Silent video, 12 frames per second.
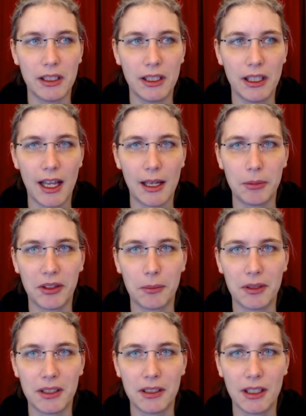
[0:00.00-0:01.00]
help us a
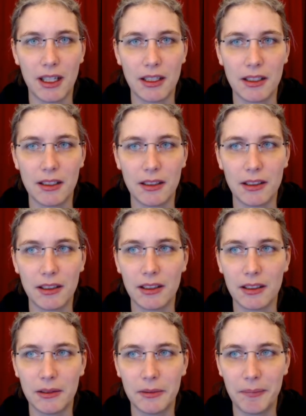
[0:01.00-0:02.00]
bit and uh,
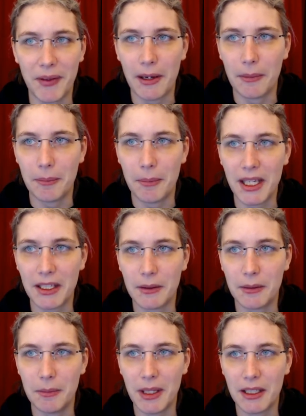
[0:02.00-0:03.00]
yeah make it
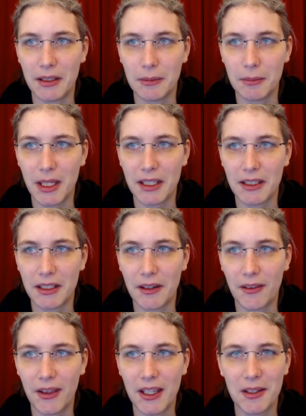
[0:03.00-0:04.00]
make make
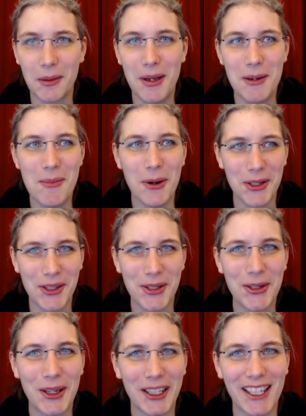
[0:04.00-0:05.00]
things a bit more
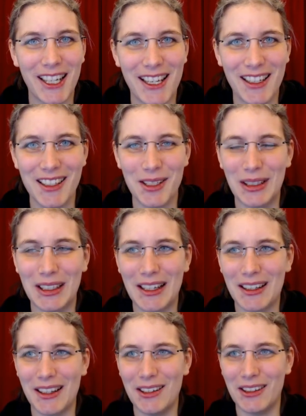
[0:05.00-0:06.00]
sure uh,
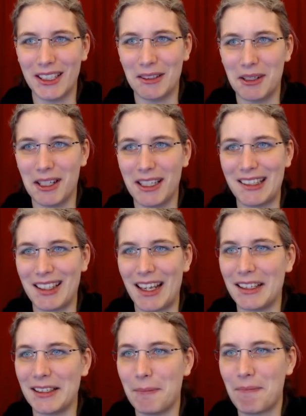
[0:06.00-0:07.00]
during during the release
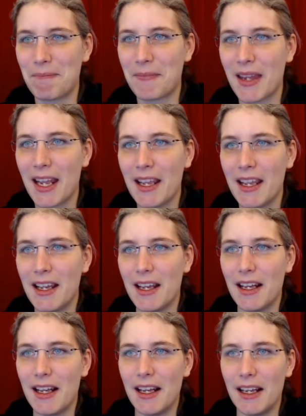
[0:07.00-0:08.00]
cycle
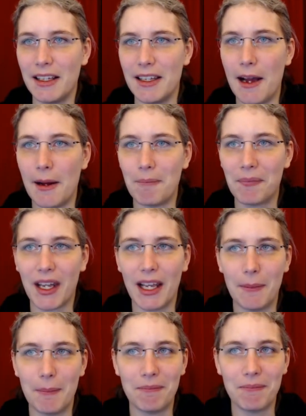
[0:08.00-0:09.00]
yeah
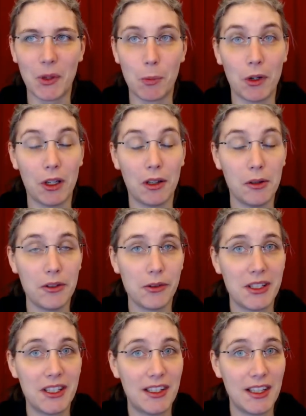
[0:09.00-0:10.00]
um, what i also
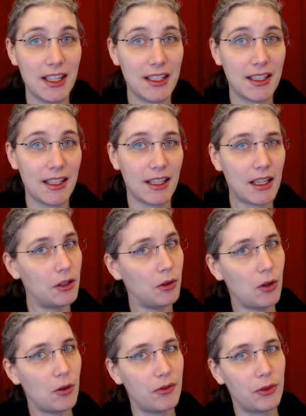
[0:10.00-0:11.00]
did and i don't
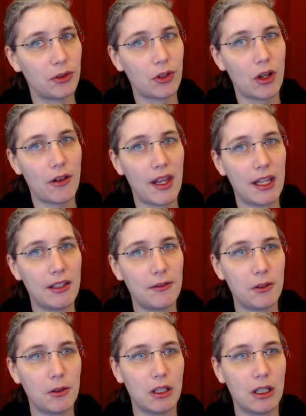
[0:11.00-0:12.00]
know if you saw that if
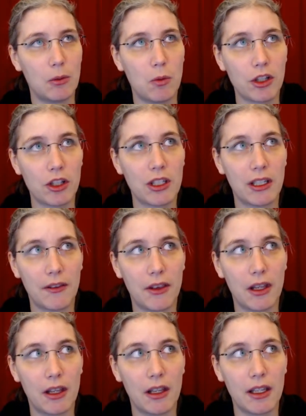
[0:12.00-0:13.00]
you are watching
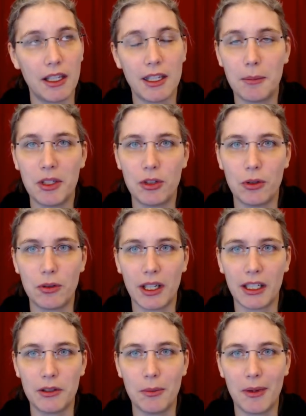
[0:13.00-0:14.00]
the github issue
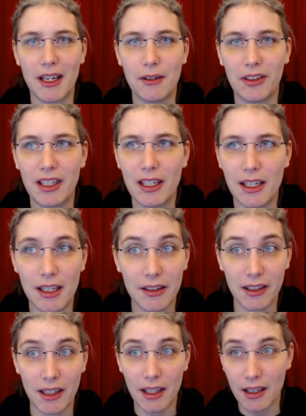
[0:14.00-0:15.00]
tracker you might have seen it
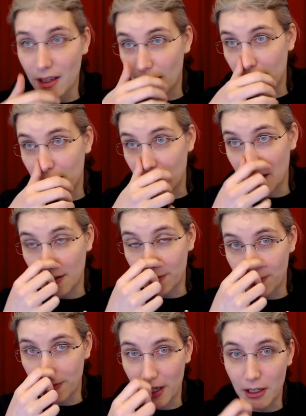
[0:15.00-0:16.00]
is uh, i
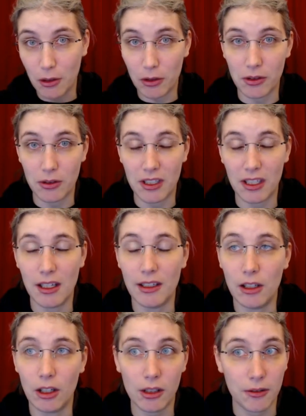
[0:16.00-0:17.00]
I've, i also did a
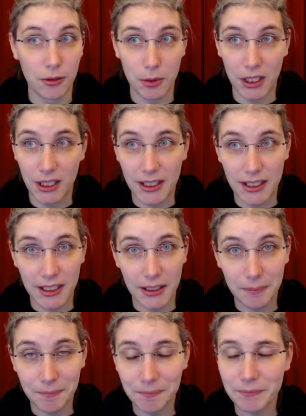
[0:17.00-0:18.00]
lot of spring cleaning
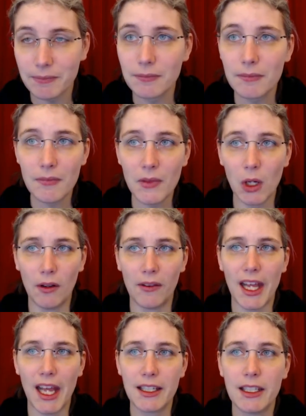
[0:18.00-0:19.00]
on
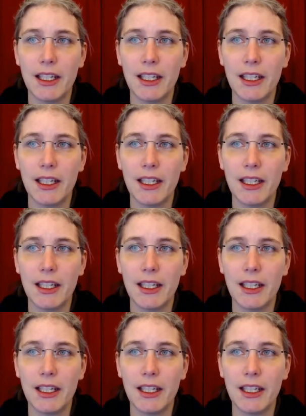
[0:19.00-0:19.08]
that